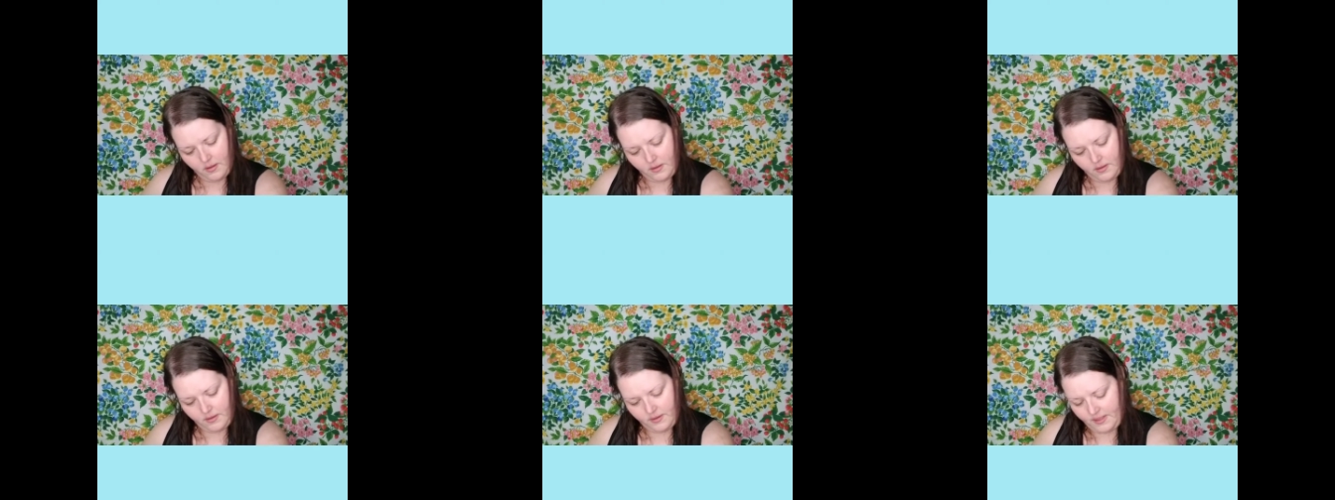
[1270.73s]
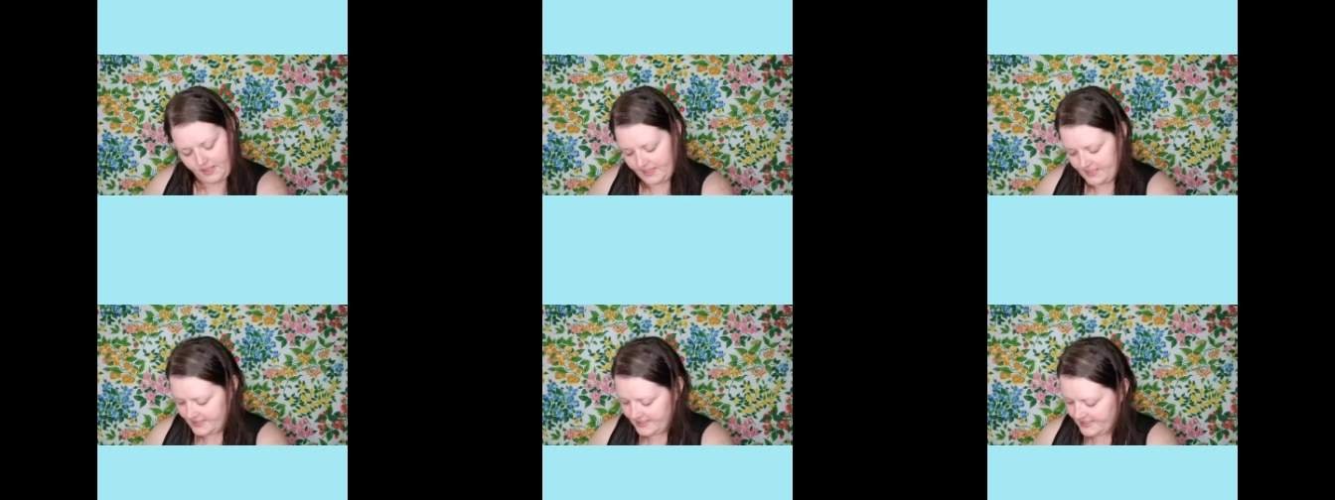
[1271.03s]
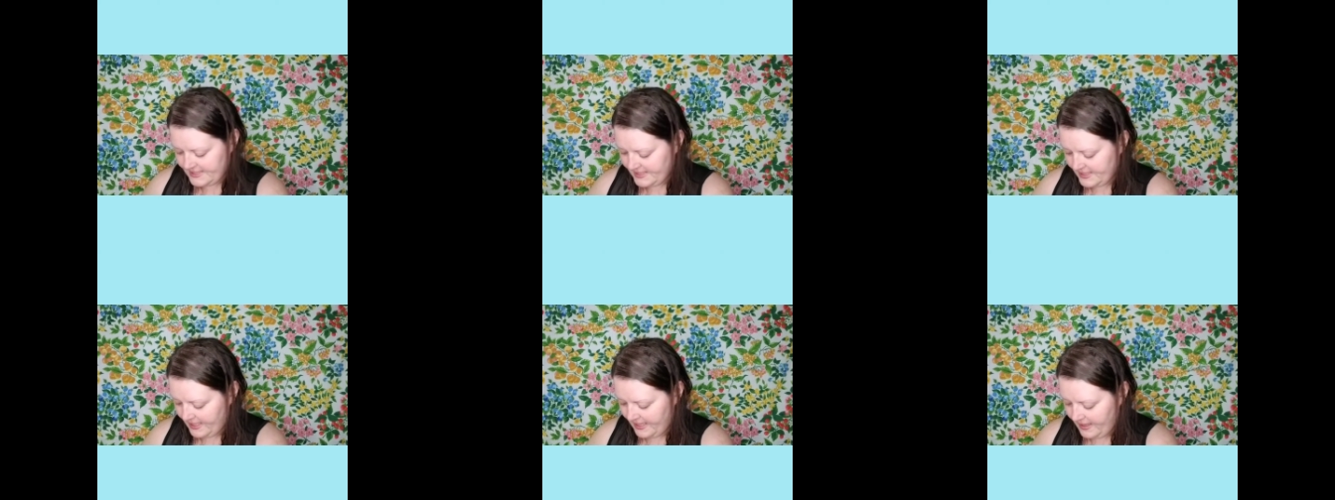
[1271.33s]
Let's
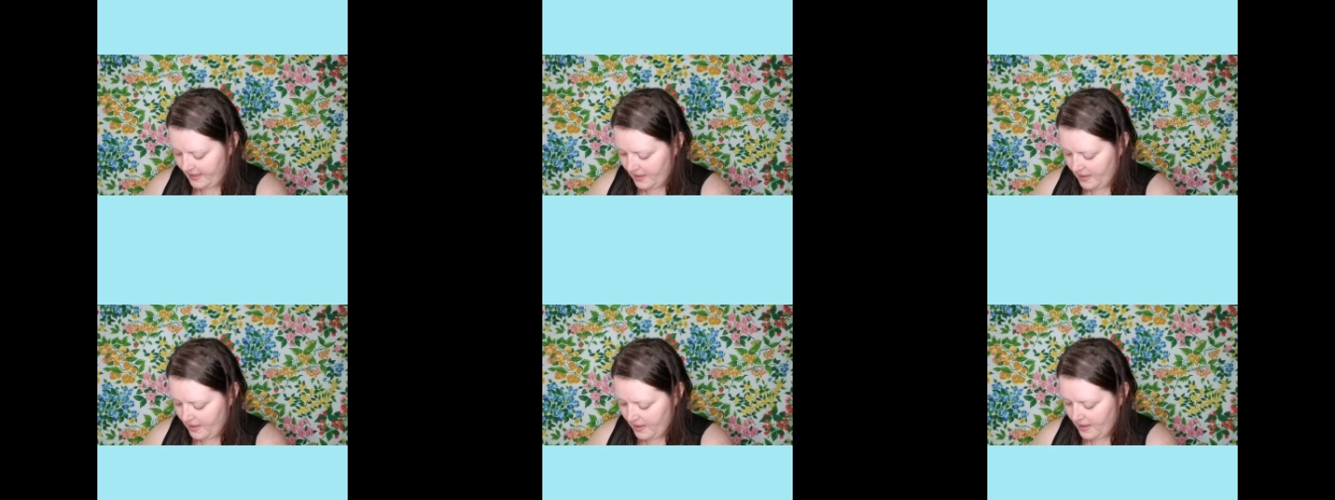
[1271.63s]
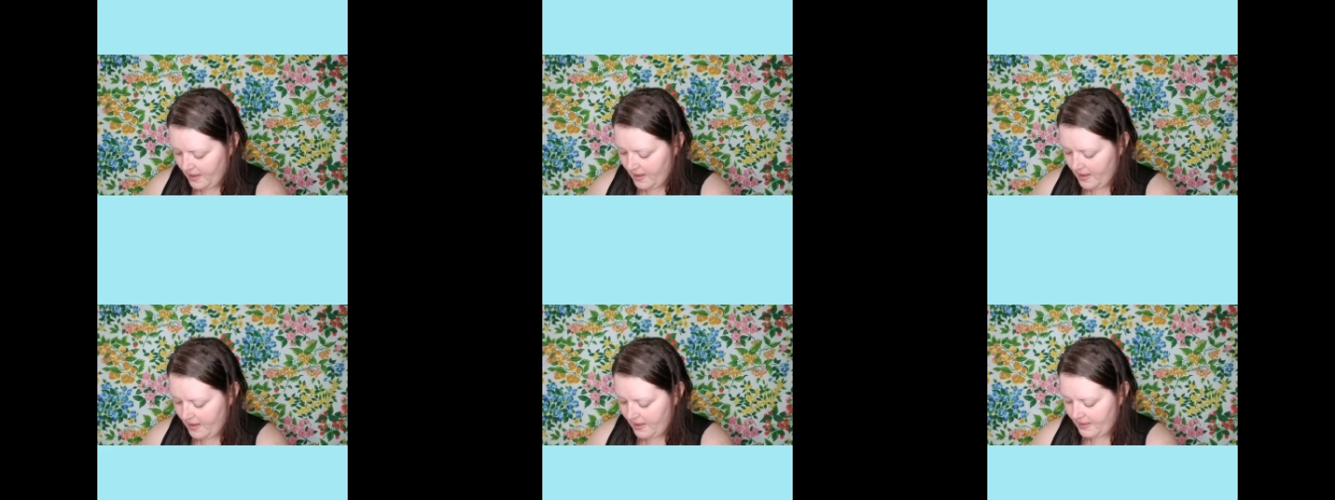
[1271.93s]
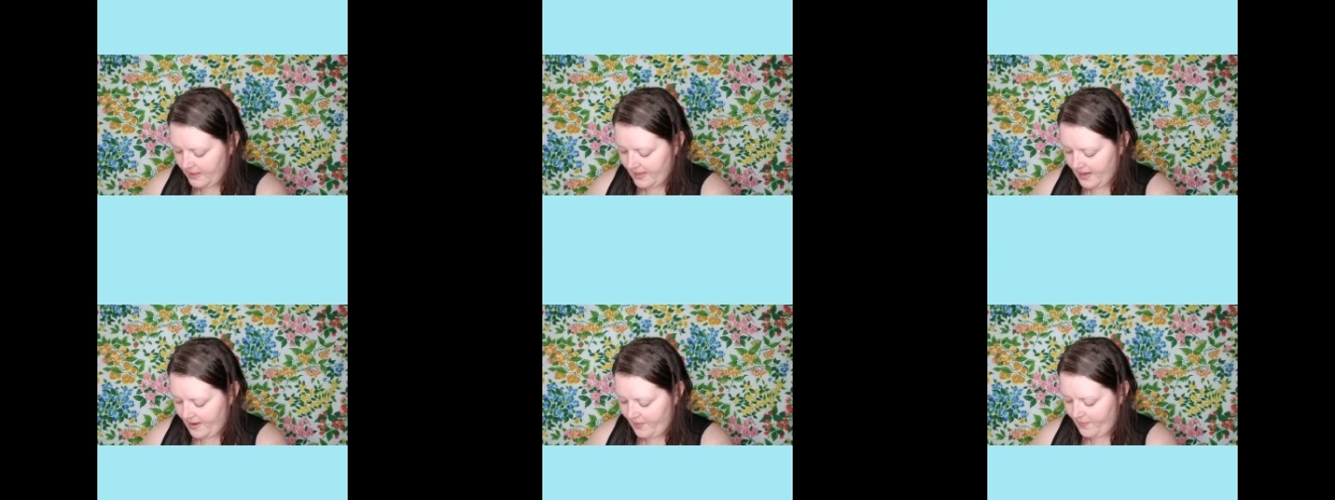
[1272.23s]
see.
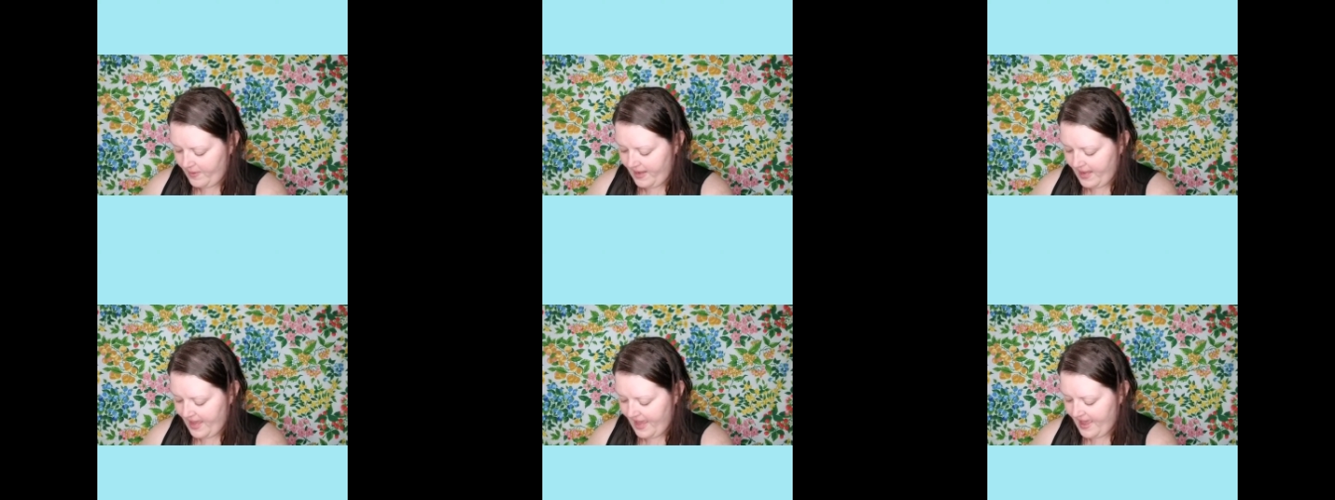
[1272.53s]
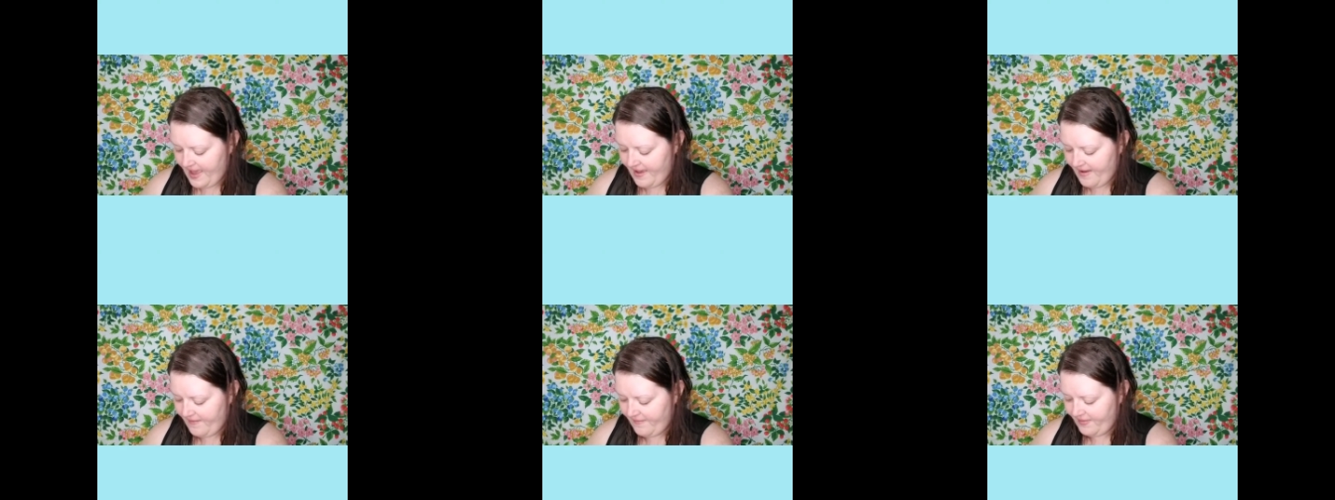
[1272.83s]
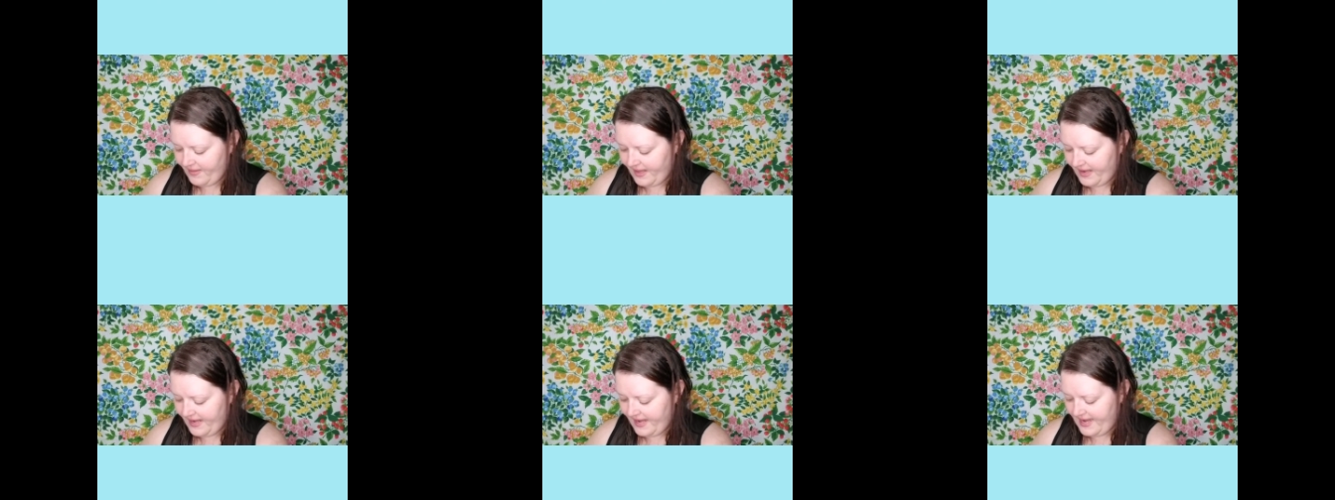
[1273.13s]
Now we have
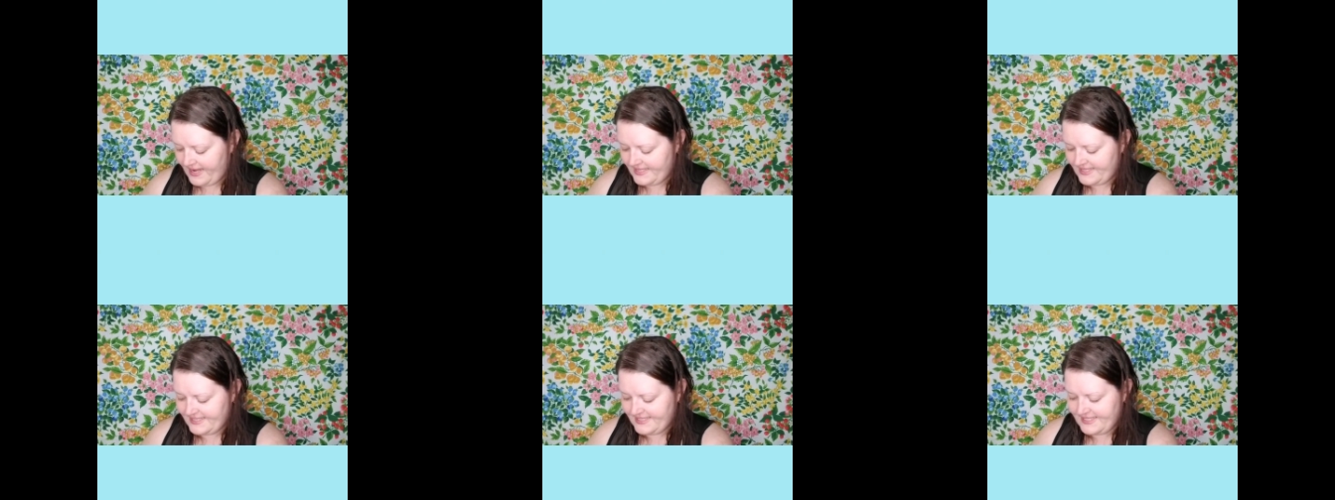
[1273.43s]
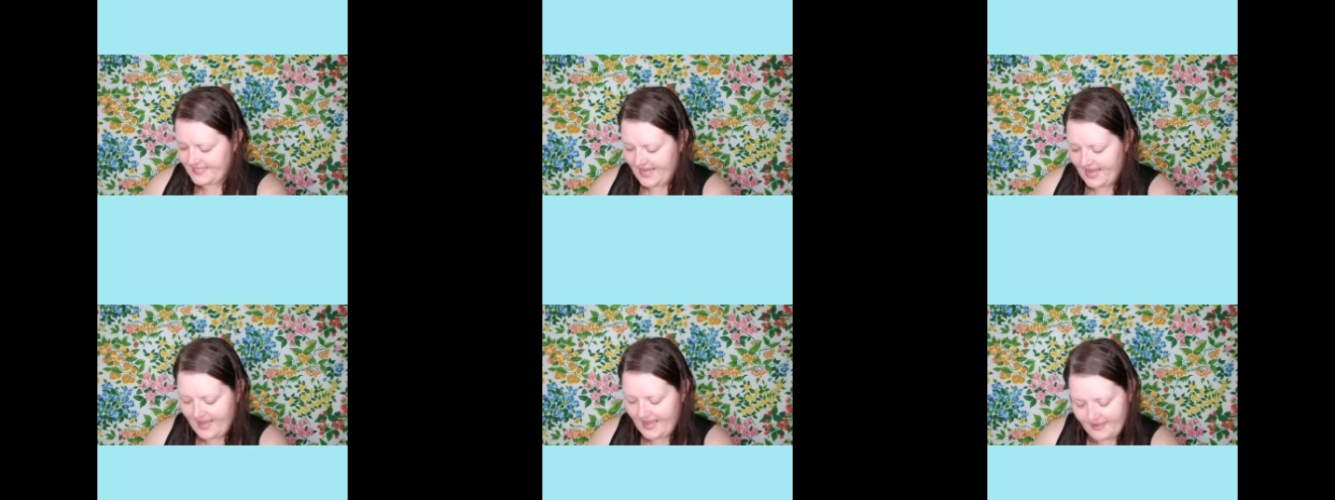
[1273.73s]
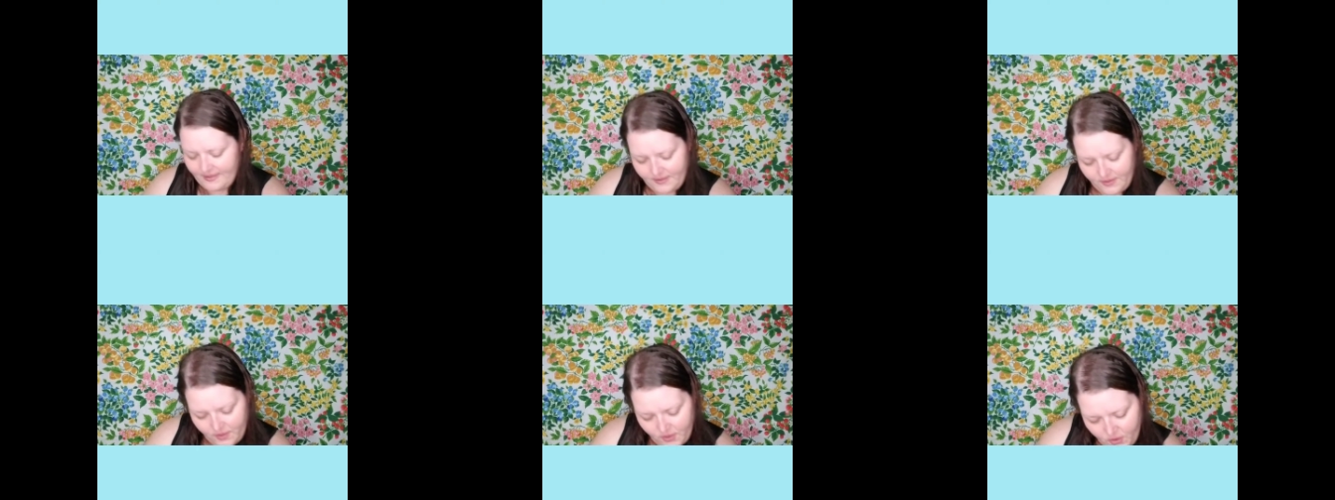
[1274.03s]
like a
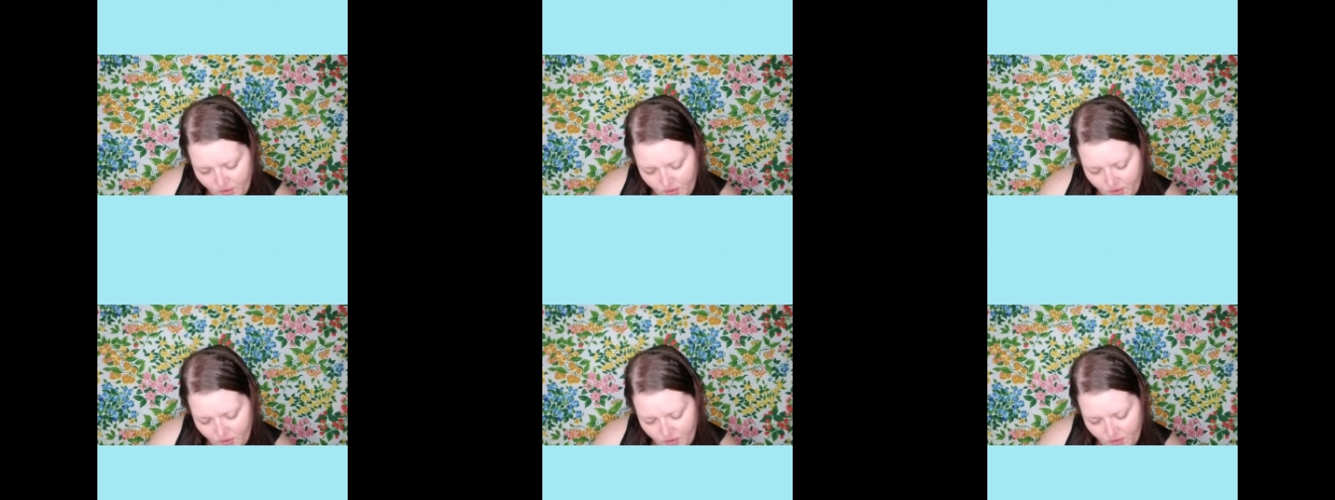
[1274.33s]
satin